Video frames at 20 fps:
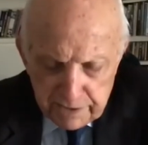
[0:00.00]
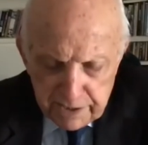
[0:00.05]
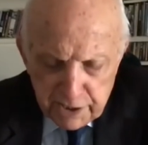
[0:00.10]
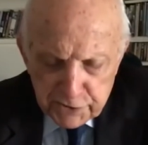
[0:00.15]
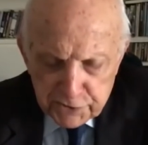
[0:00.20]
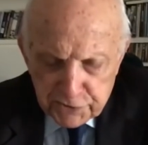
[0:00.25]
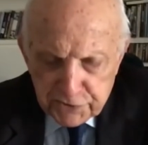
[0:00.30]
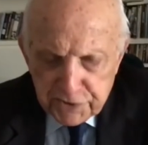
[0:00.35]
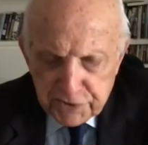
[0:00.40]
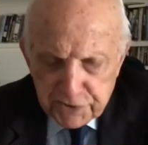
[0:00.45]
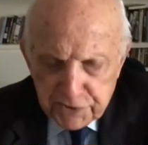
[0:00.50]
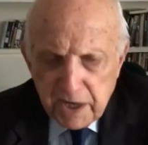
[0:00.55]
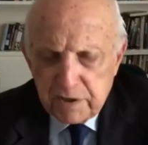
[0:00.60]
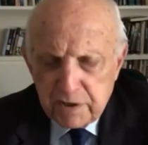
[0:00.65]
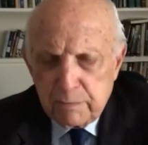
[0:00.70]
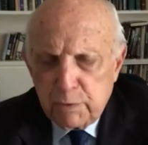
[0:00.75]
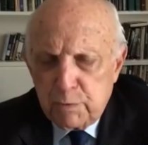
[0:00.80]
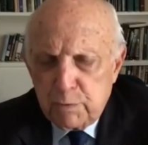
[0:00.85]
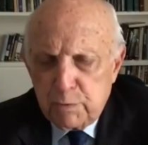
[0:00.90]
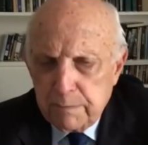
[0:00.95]

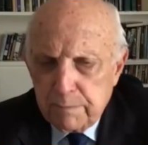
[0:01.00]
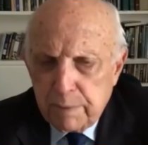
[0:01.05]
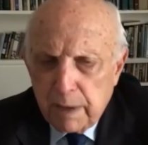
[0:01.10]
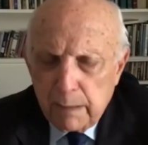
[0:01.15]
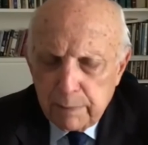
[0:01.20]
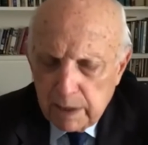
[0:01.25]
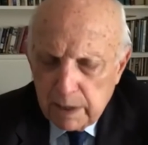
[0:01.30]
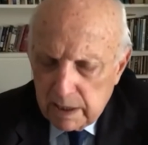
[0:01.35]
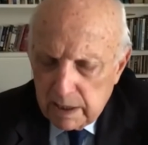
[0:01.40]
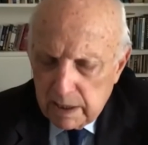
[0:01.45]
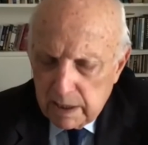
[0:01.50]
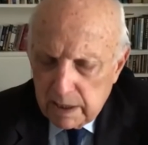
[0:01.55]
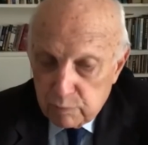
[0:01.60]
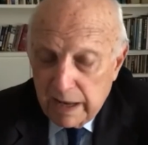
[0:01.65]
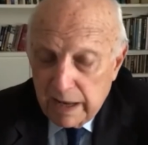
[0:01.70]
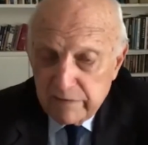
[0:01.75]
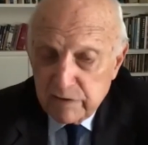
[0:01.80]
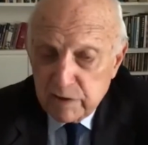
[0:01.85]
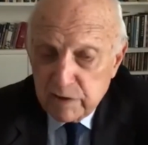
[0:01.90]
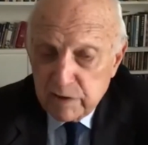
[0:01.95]
distinction between public and
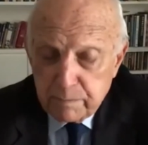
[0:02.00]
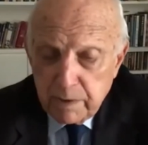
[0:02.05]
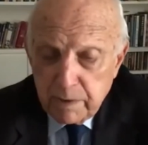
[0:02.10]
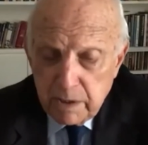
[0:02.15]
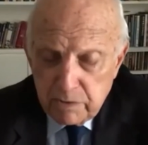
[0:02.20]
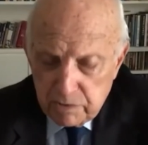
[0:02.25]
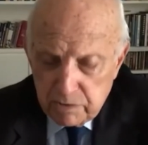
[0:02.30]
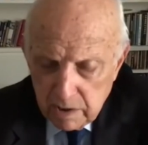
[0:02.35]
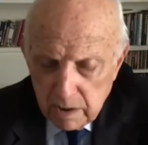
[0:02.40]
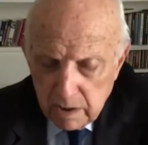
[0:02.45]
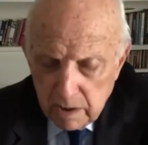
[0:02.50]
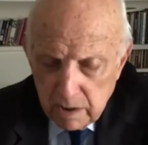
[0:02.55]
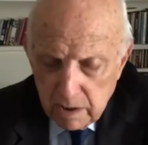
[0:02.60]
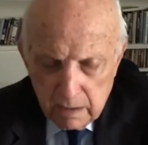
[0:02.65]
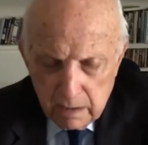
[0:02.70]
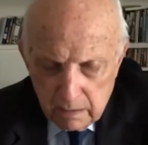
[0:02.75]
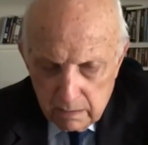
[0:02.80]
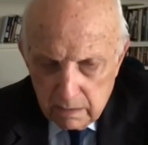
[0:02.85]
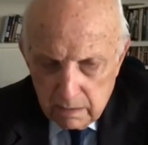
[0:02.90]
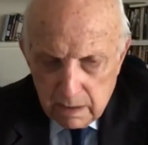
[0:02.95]
private speech
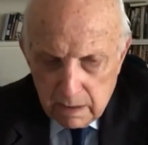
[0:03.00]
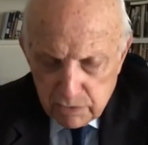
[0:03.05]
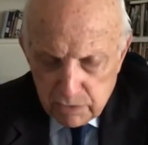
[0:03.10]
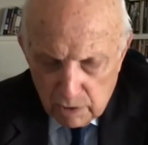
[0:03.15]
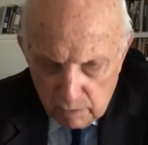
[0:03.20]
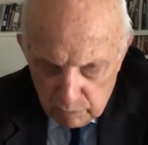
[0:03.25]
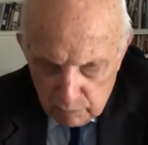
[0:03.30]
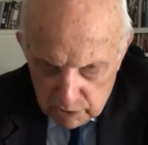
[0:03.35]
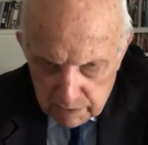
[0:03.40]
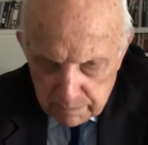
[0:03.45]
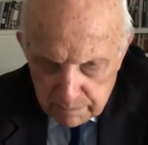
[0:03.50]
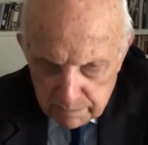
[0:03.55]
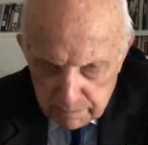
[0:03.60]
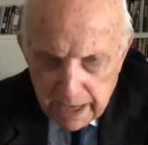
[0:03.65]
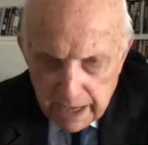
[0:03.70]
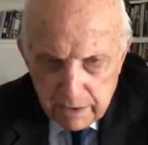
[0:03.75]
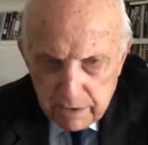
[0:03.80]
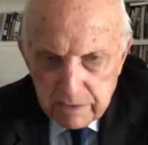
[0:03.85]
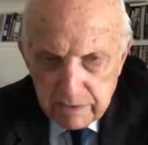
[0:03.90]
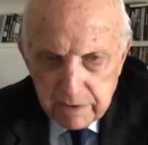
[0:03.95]
has always
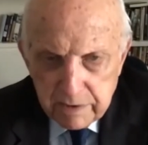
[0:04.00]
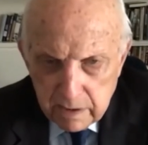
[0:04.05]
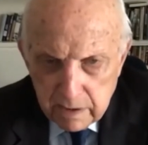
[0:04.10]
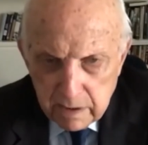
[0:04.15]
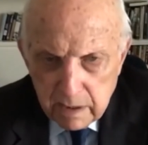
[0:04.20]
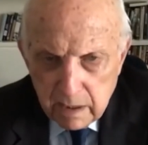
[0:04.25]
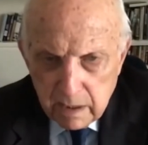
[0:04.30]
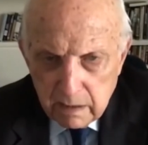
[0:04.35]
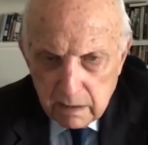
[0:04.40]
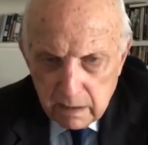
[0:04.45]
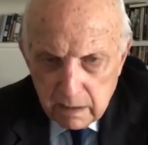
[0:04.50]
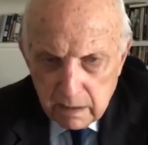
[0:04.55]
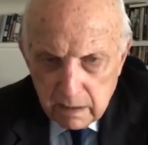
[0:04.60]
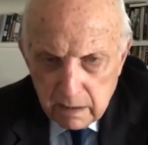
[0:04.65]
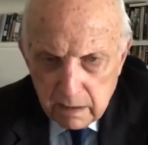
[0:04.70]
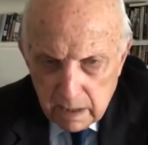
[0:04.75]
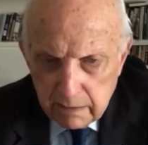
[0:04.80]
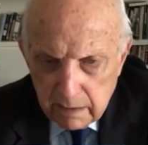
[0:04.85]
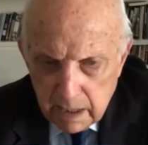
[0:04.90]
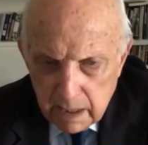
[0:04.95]
mattered
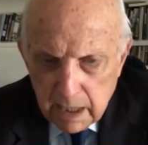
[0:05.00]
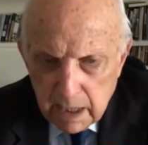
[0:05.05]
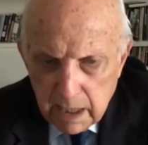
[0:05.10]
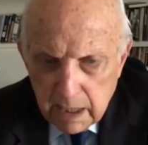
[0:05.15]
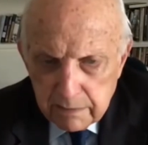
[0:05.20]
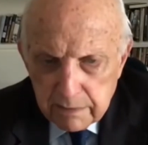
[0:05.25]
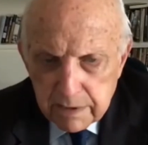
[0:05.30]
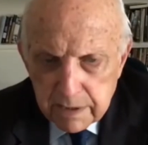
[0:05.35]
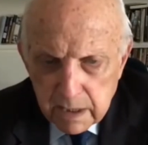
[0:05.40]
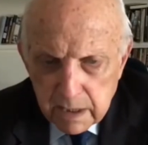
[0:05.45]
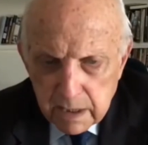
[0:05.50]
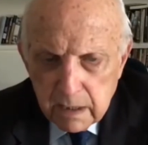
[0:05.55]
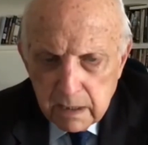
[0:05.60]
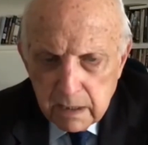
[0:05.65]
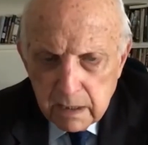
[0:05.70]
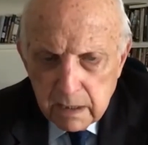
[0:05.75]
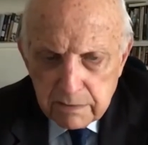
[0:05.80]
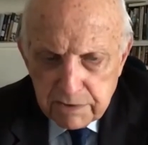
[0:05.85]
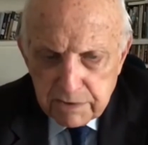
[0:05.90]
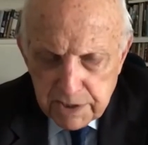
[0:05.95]
and
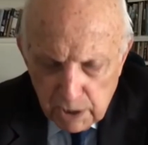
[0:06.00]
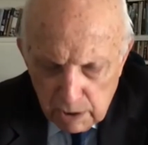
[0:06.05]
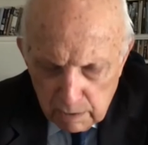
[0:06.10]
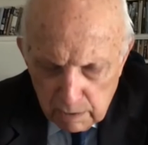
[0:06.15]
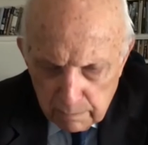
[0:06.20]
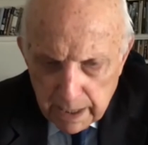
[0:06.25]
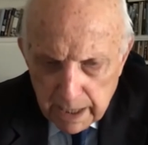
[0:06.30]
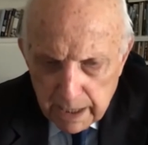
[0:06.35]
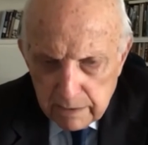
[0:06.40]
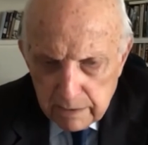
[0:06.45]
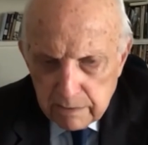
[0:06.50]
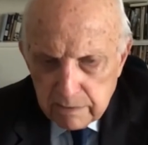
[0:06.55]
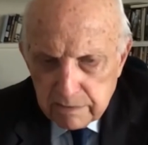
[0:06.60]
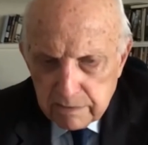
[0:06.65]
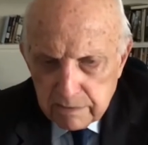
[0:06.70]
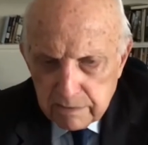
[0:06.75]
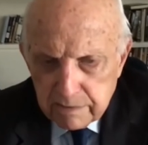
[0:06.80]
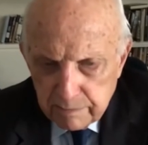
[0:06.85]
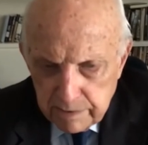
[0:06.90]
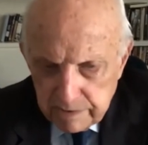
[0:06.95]
still
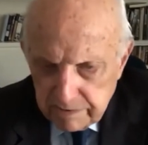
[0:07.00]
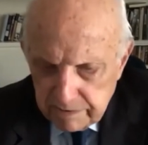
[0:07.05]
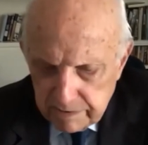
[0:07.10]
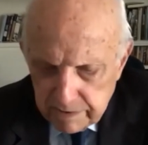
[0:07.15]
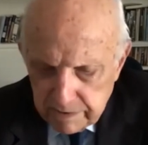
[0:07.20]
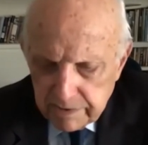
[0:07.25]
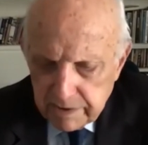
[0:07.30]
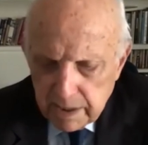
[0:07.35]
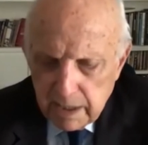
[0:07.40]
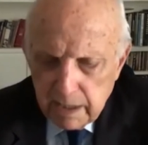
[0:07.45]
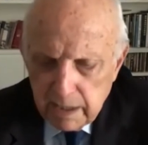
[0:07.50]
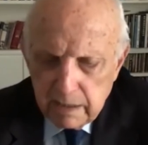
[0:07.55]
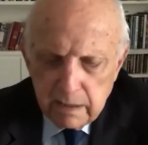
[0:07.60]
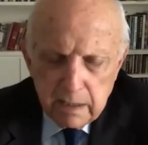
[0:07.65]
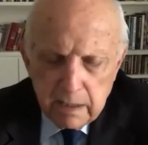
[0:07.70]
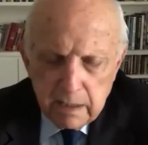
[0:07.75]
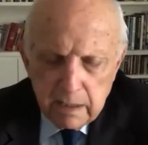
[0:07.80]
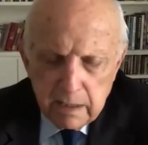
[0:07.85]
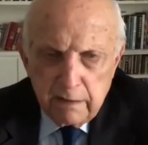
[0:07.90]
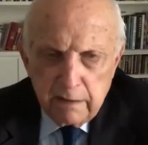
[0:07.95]
matters, which is to
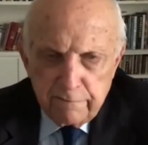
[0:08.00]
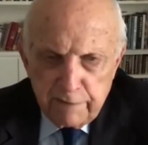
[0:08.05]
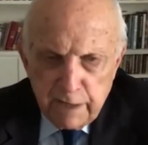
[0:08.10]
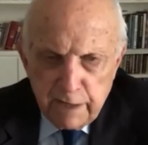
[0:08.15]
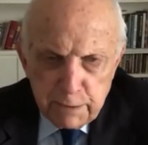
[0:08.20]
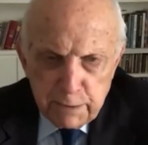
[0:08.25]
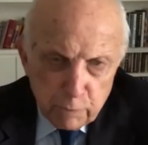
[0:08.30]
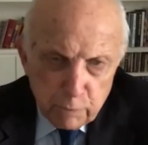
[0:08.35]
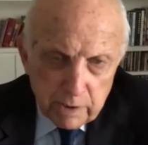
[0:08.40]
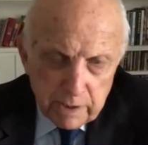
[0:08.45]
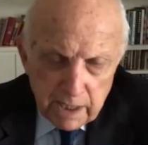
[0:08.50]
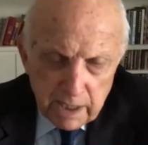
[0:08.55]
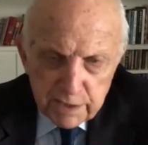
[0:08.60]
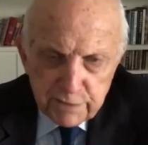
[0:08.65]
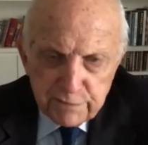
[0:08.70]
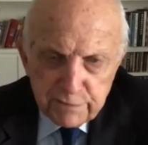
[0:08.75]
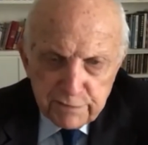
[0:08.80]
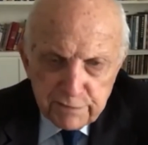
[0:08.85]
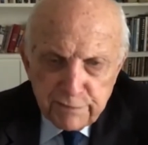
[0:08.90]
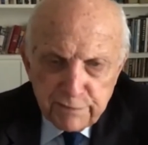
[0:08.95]
say, Facebook
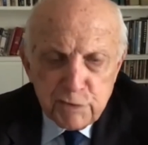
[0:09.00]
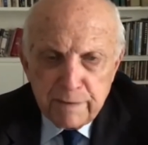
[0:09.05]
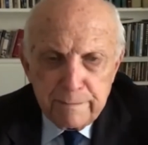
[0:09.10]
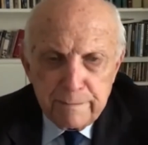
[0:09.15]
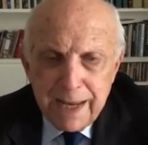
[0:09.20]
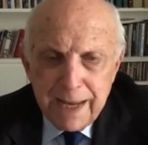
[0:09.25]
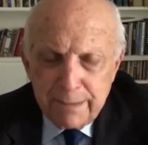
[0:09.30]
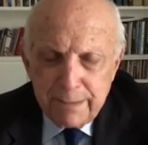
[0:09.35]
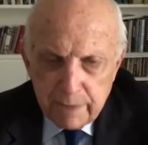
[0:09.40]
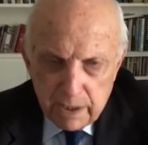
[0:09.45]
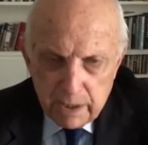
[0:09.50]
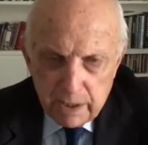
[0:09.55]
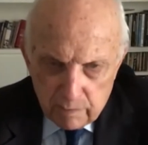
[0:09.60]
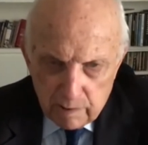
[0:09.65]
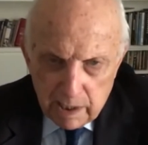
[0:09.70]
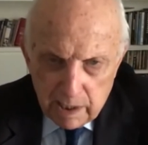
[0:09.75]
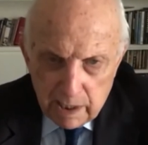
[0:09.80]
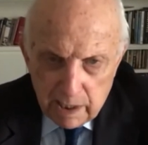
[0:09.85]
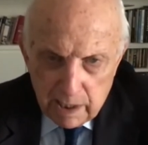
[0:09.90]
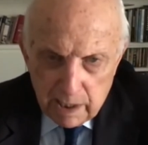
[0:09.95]
has First Amendment
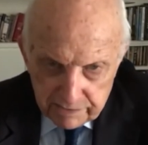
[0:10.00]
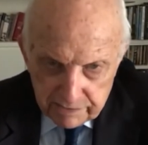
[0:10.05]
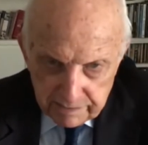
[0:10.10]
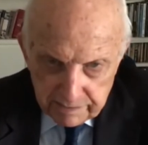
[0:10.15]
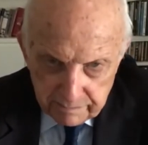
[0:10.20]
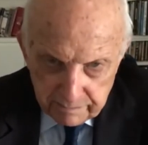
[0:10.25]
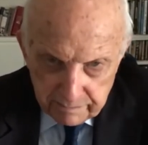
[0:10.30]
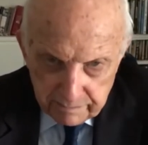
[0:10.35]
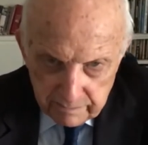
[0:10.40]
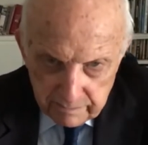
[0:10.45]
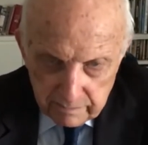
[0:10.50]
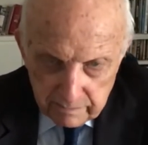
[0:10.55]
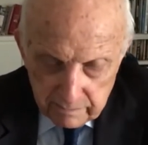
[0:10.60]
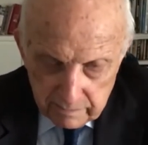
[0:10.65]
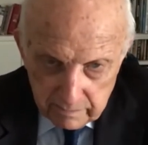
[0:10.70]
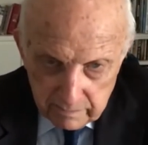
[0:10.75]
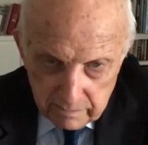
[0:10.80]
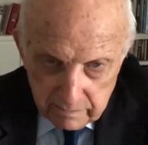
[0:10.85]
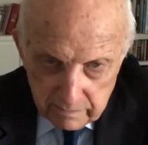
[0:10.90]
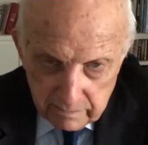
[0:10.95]
rights.
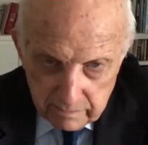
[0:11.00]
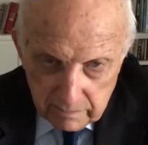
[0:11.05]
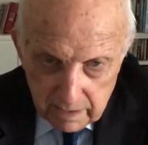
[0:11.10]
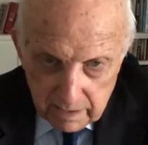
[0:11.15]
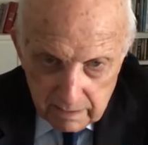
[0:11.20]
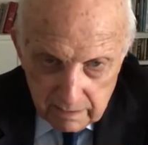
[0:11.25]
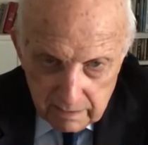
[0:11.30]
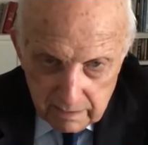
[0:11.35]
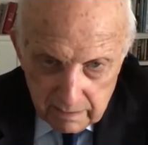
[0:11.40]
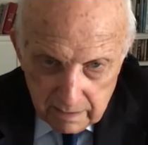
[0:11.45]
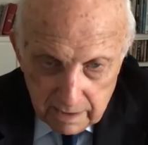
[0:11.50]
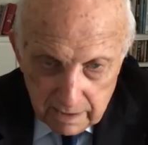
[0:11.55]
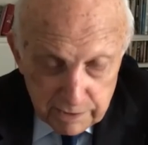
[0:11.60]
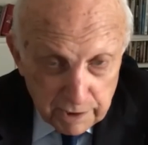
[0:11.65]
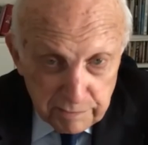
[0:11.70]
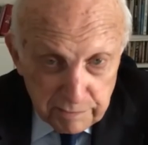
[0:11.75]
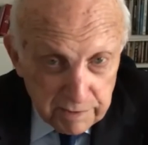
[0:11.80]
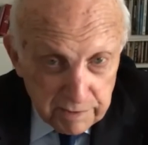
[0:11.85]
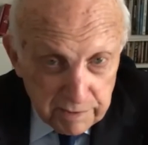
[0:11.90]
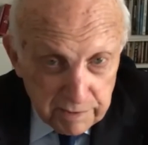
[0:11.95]
It
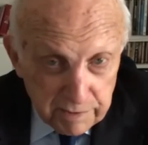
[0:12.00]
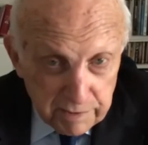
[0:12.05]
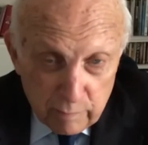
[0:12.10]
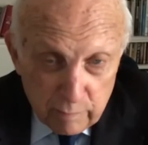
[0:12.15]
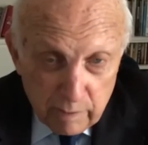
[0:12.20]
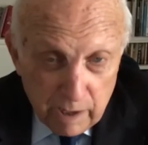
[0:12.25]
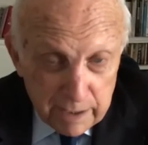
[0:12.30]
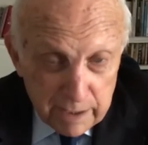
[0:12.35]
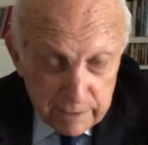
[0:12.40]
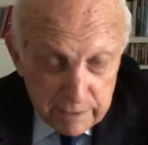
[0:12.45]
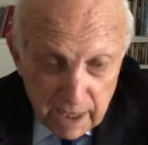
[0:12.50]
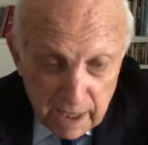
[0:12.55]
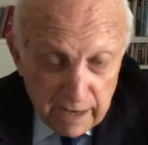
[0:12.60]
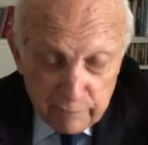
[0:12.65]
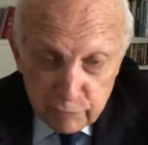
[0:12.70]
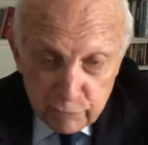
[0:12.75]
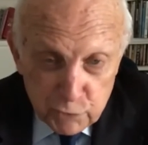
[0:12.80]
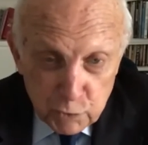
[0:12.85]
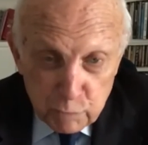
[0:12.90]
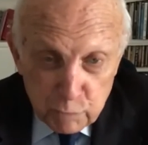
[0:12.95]
doesn't have a right to
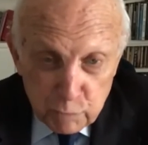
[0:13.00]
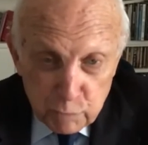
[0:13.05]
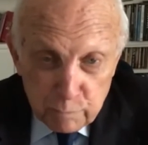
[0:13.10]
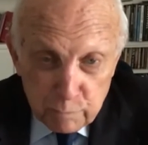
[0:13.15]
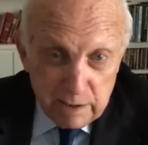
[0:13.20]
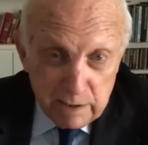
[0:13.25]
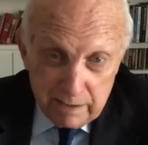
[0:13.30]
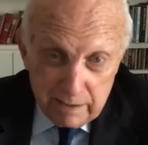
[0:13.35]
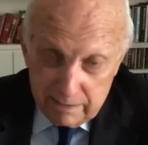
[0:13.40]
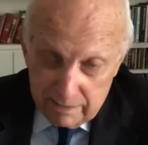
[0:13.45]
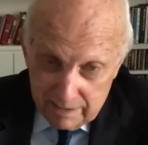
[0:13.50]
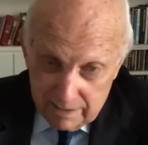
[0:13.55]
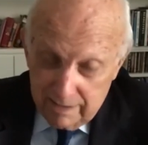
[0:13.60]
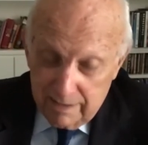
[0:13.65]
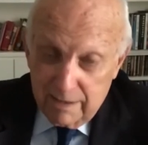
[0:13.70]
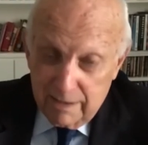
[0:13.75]
have 2 billion